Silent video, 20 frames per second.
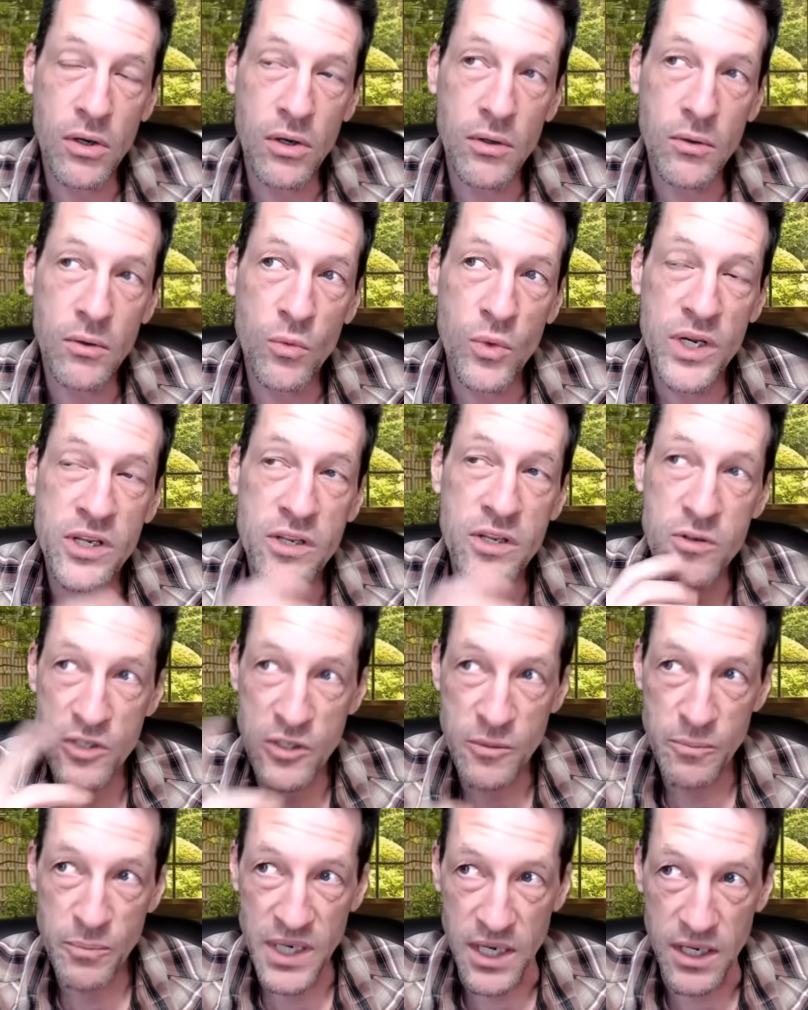when you
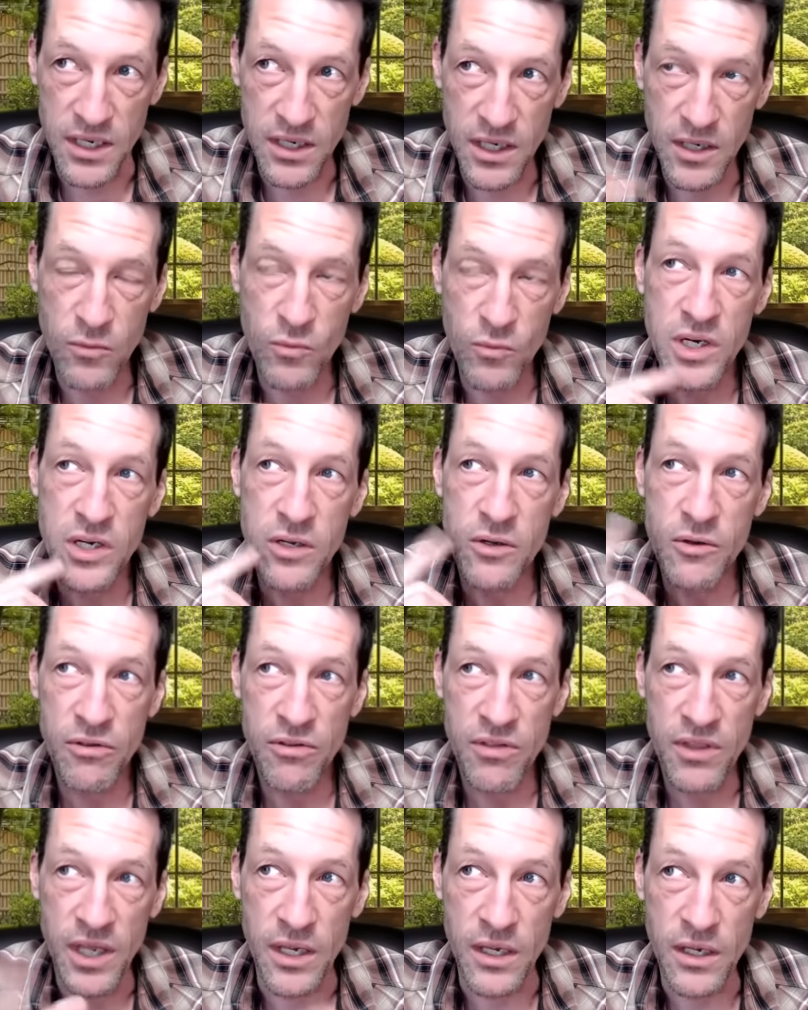speak and when you
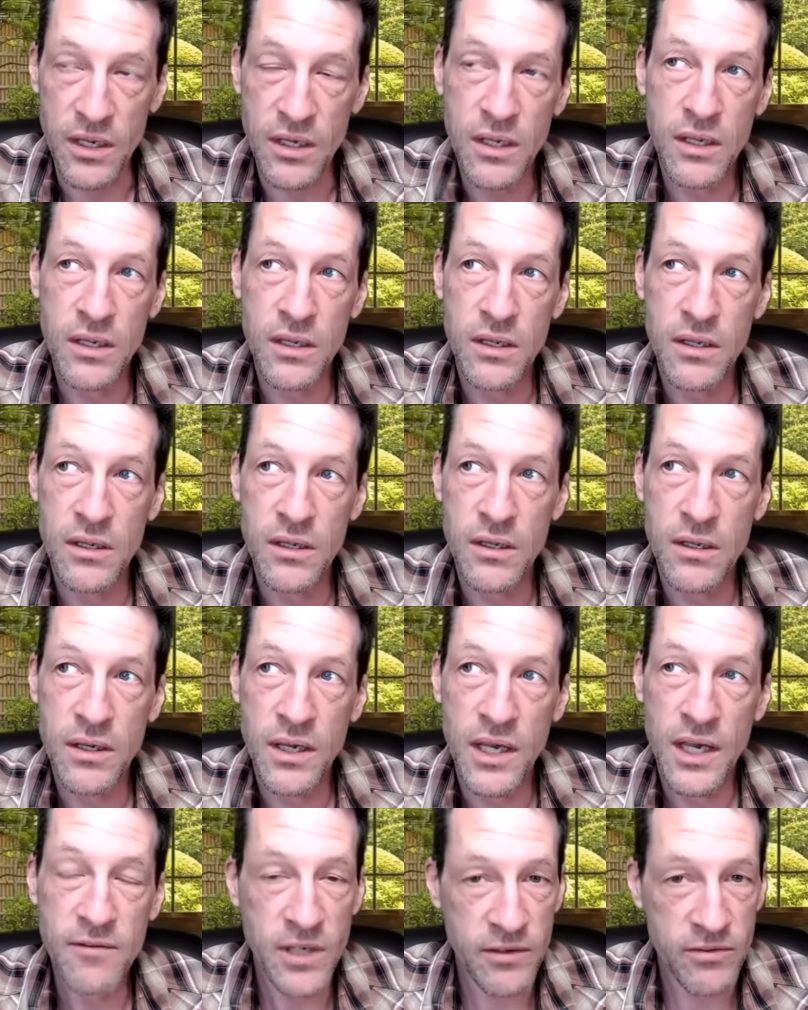think,
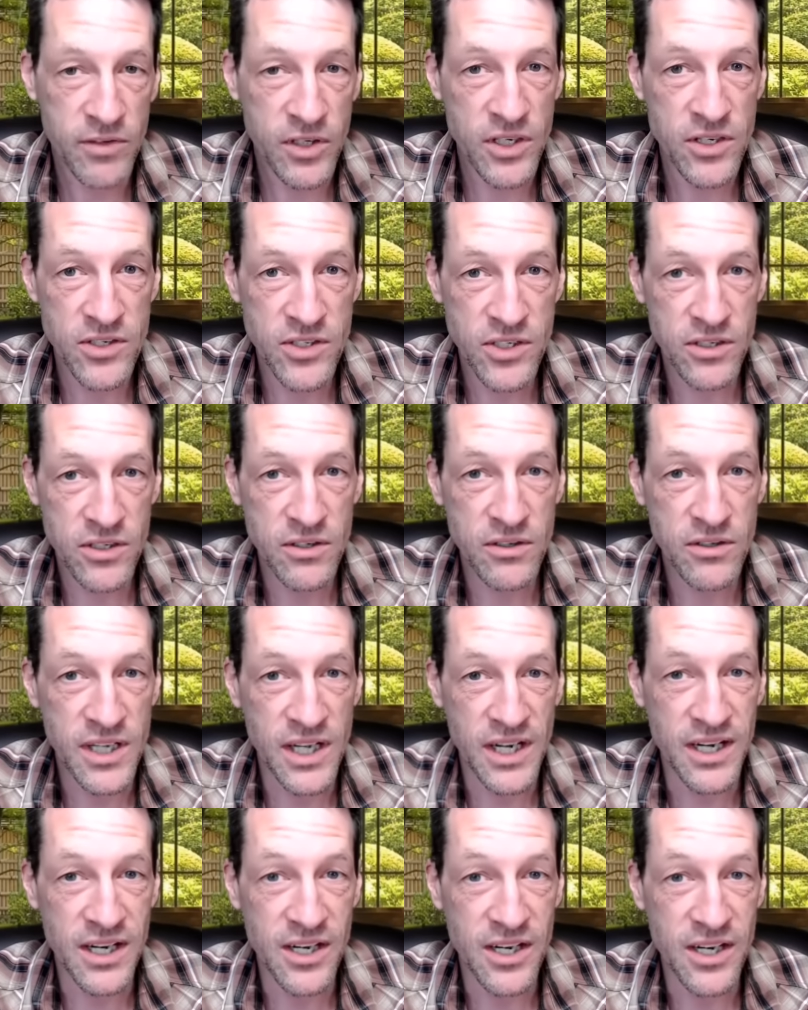have you ever considered that
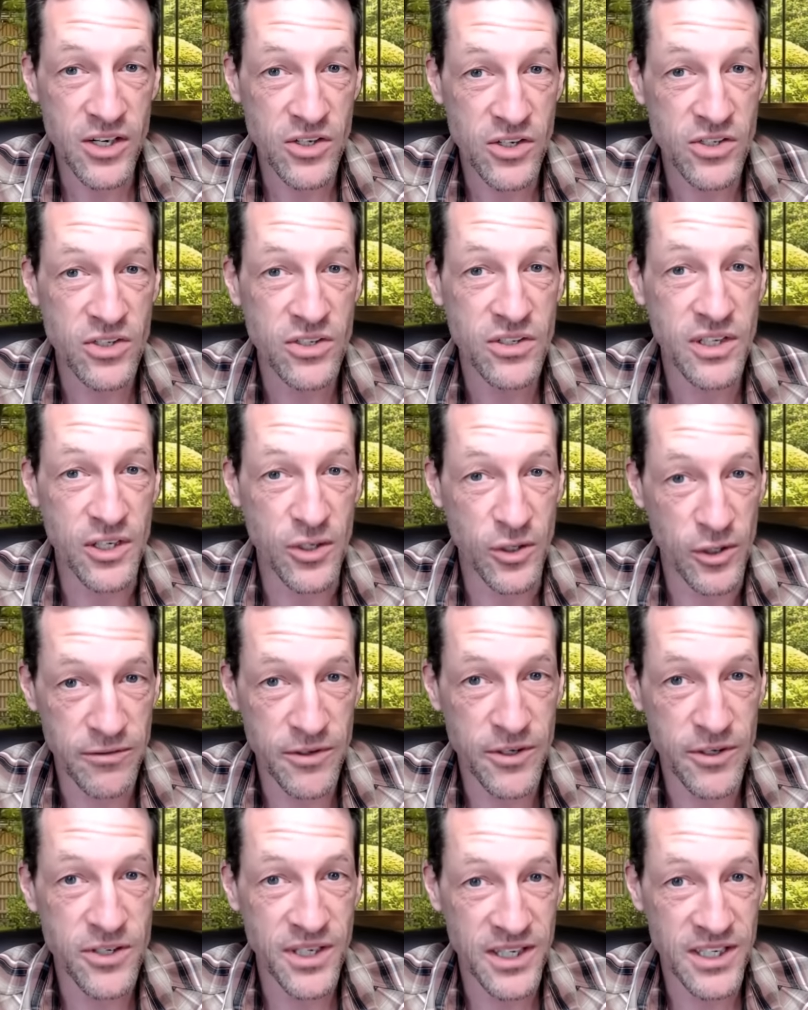it is the
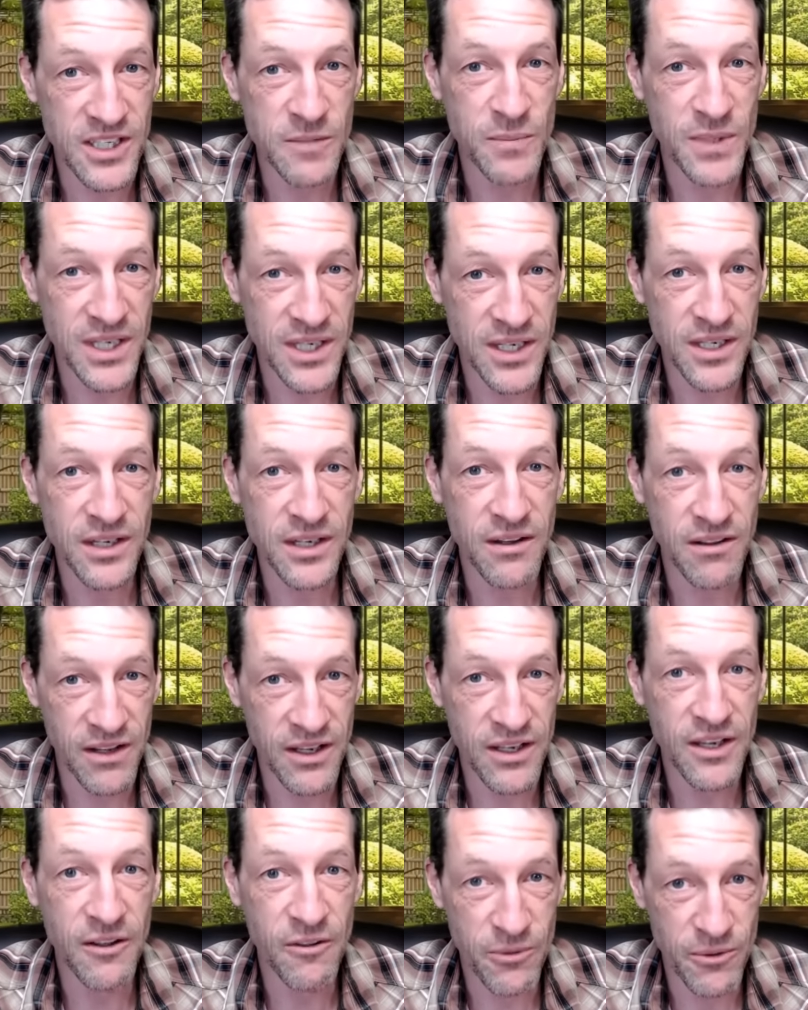universe that is speaking and
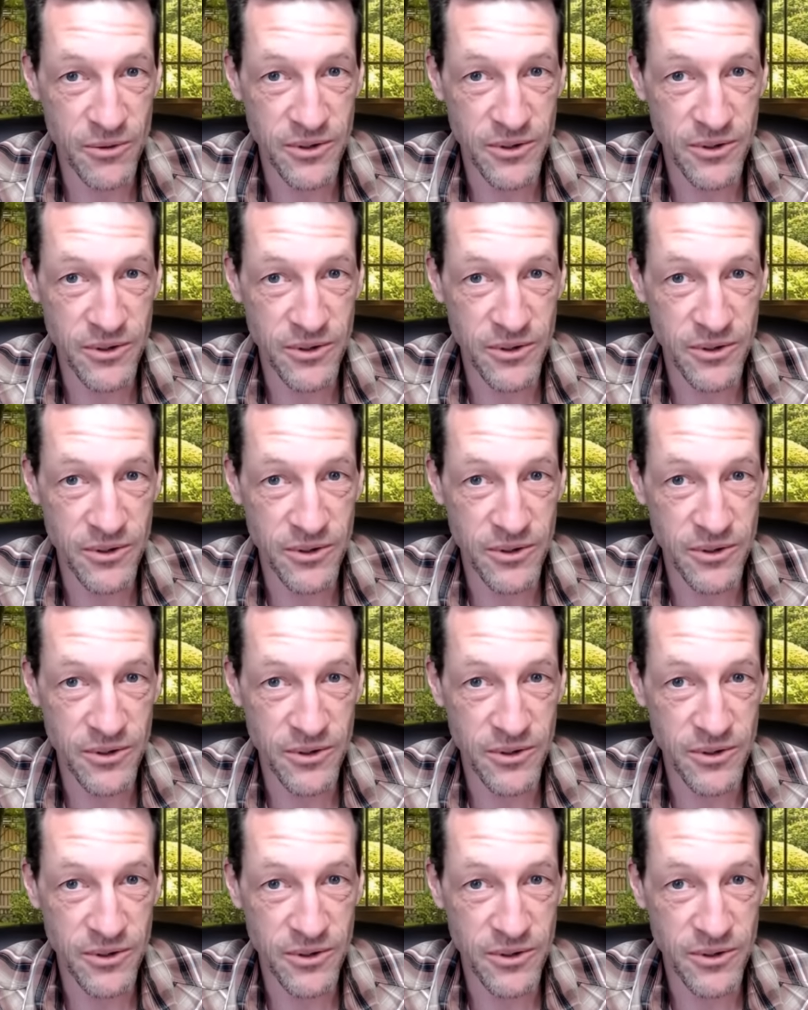thinking through